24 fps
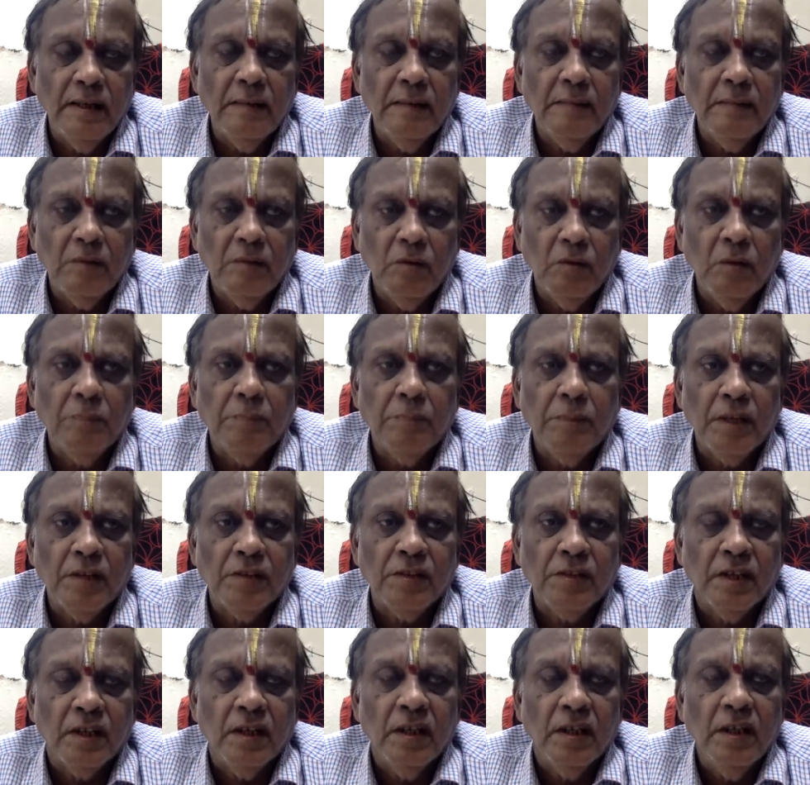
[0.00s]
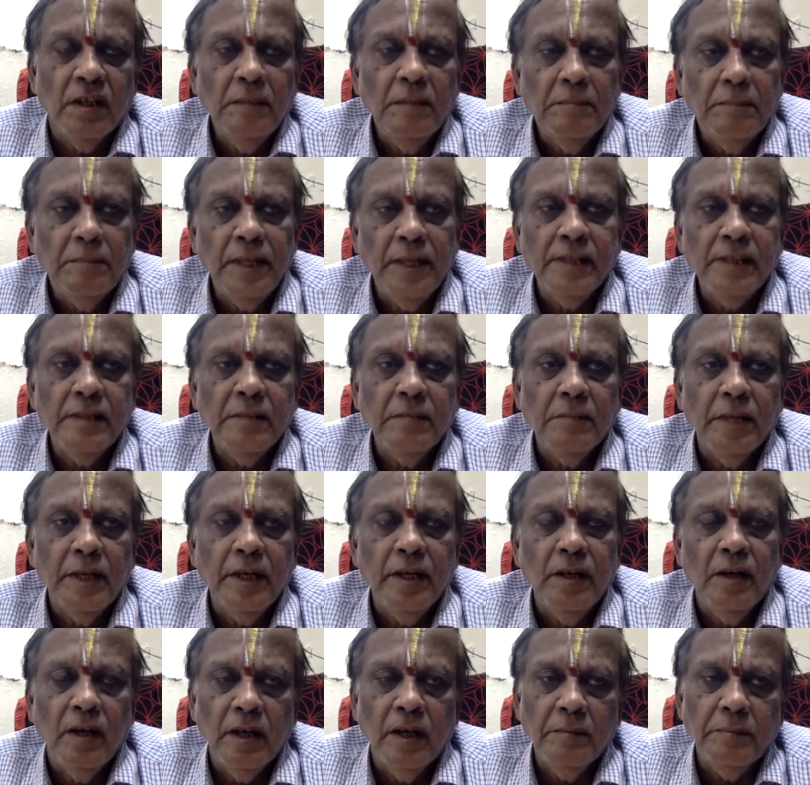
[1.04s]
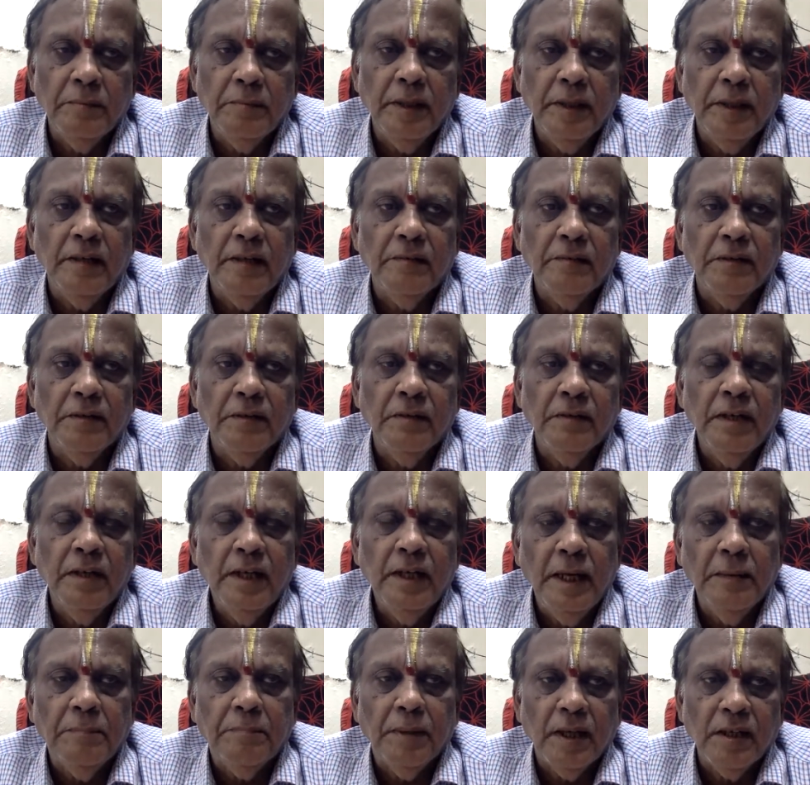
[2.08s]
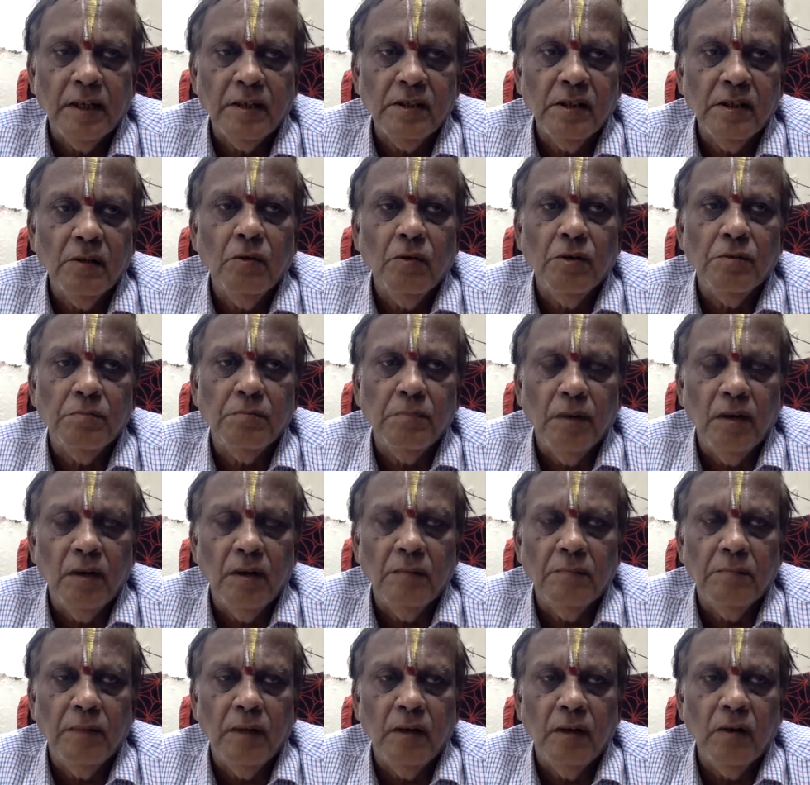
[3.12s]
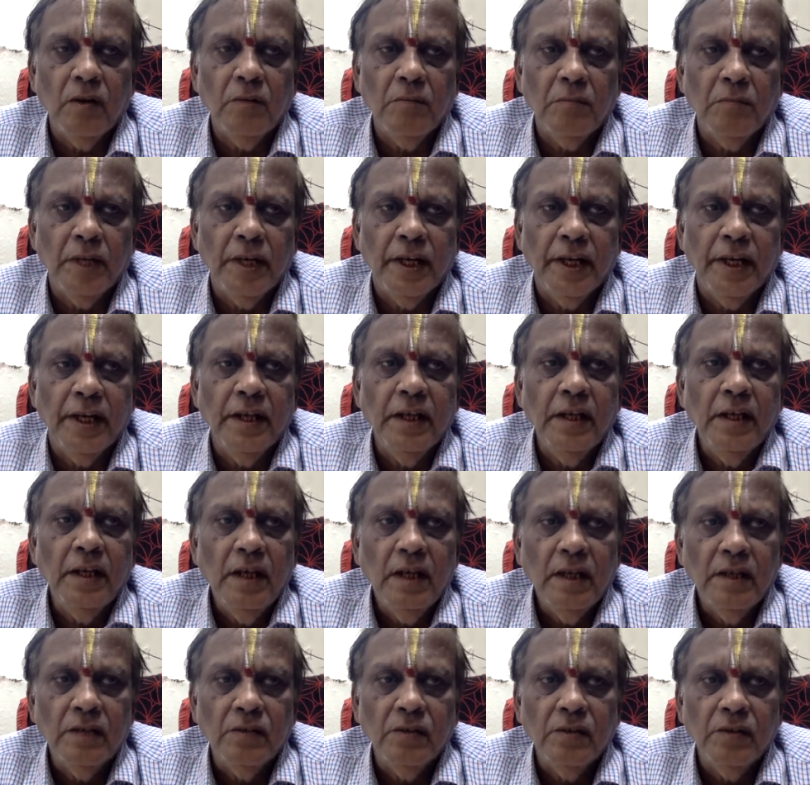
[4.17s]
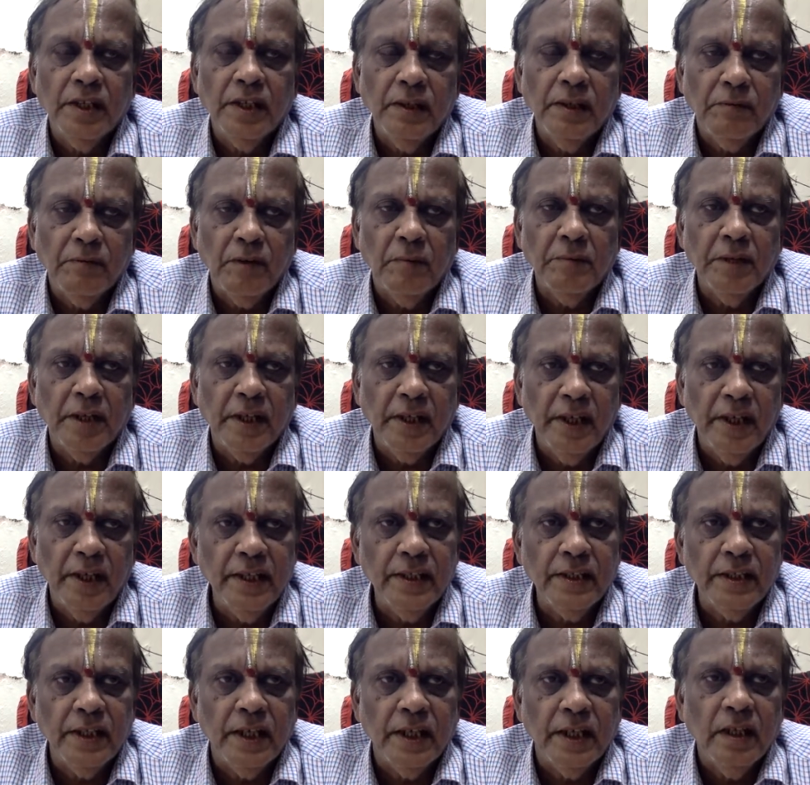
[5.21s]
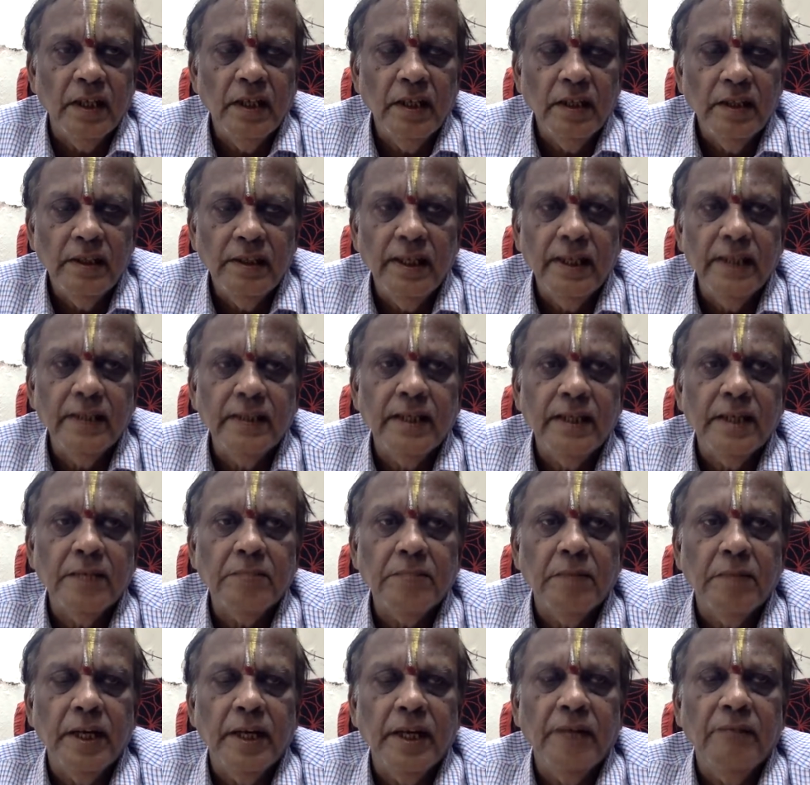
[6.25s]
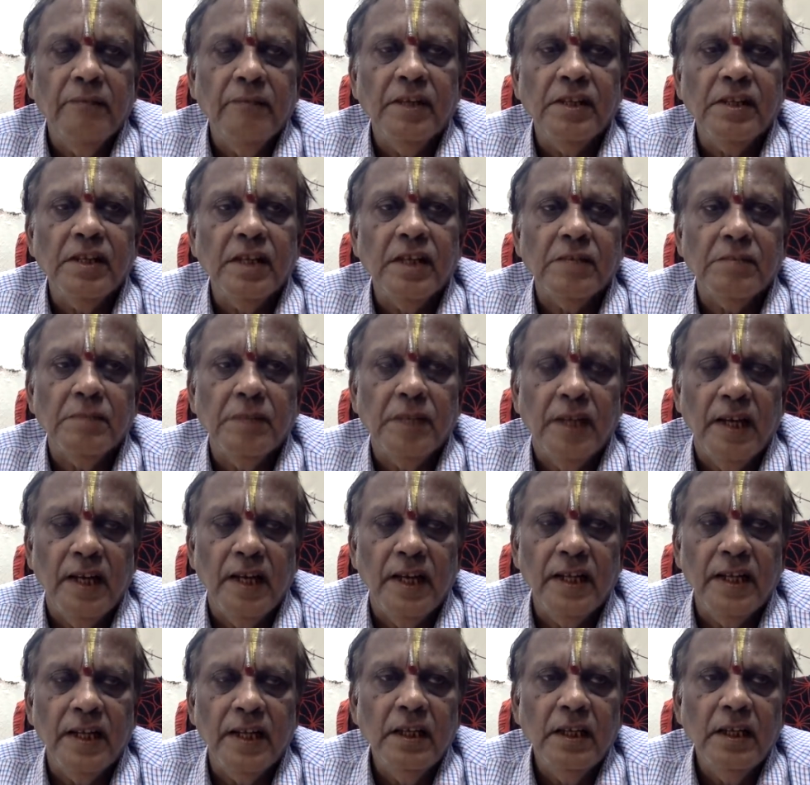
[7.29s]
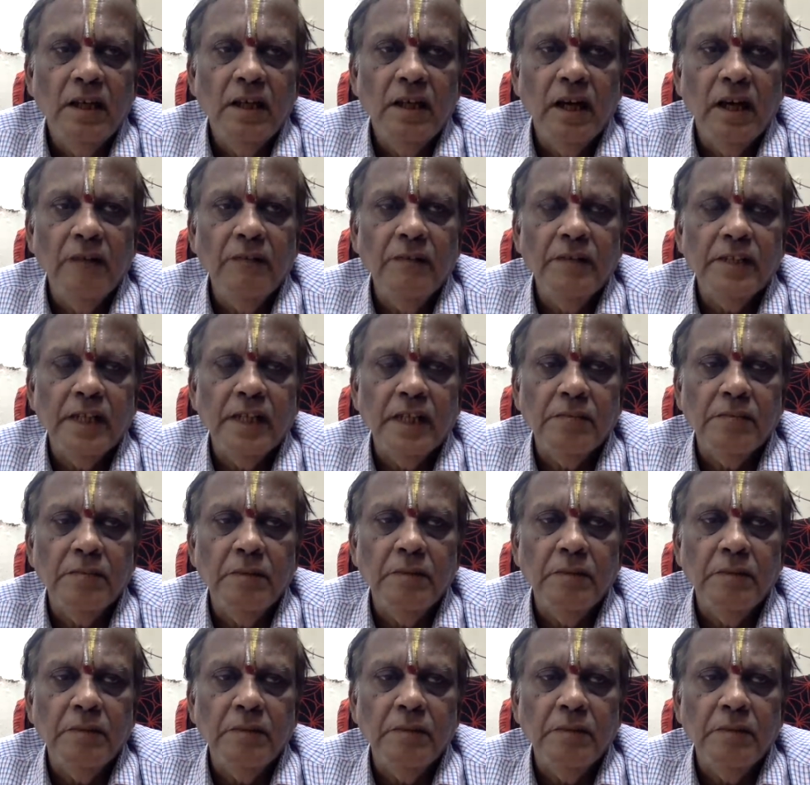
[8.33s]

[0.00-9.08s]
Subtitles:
good person pays the money on behalf of a person who has borrowed money from the creditor. Then that money which has been lent or which has been